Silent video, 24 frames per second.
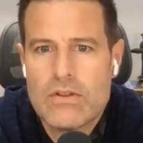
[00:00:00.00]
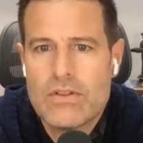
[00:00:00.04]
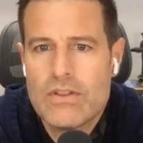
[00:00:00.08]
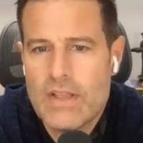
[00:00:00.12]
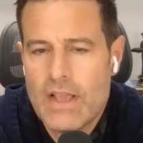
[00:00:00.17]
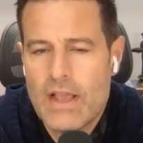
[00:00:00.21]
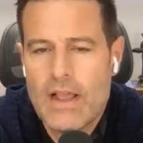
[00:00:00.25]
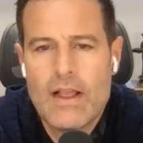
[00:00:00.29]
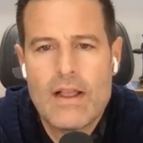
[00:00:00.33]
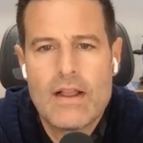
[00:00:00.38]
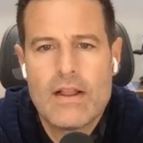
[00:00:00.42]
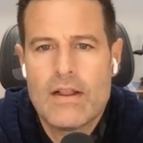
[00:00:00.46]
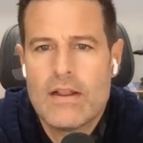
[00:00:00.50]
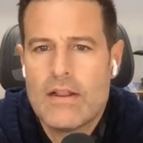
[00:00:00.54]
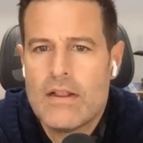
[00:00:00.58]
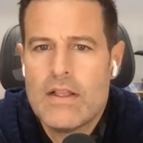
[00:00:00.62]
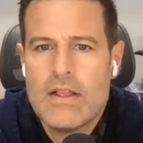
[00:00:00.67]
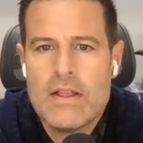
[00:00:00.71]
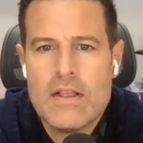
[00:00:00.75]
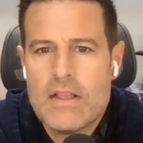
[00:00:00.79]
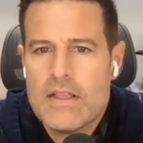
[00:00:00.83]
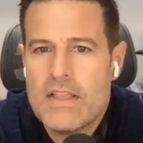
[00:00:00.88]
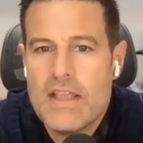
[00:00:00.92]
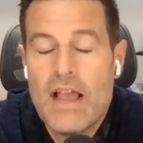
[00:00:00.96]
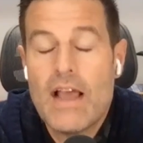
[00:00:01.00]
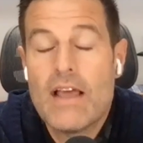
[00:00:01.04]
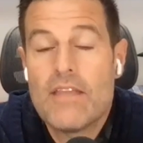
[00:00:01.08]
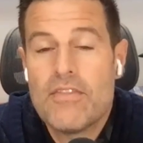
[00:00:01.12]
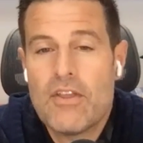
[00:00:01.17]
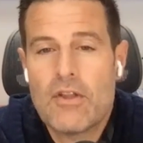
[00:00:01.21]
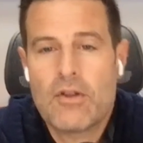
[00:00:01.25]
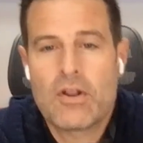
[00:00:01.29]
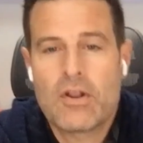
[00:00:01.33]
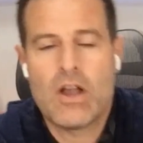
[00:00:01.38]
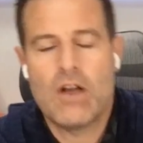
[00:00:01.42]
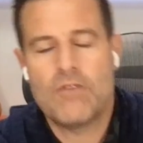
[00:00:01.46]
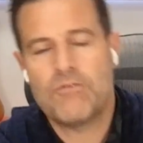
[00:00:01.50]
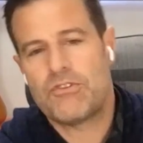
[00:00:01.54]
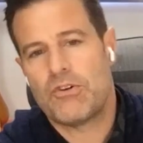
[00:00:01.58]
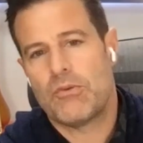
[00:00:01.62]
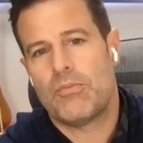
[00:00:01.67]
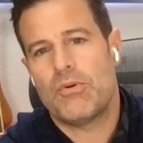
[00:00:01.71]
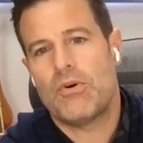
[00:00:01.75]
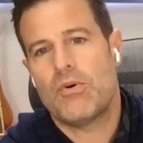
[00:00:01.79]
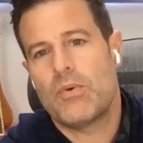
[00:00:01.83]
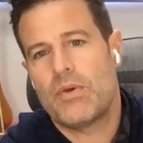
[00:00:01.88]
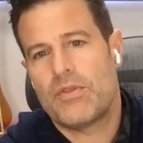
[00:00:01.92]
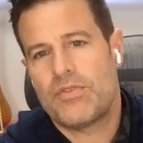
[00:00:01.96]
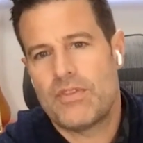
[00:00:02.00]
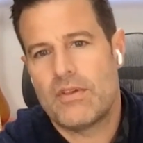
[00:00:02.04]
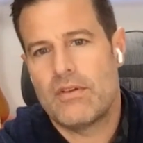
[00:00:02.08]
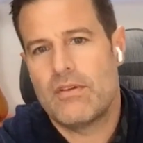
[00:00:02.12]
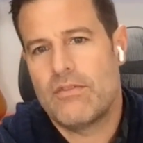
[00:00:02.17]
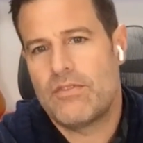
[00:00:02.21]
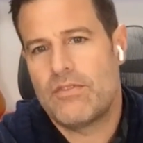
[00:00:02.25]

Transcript: Yeah. Yeah, they're comfortable with the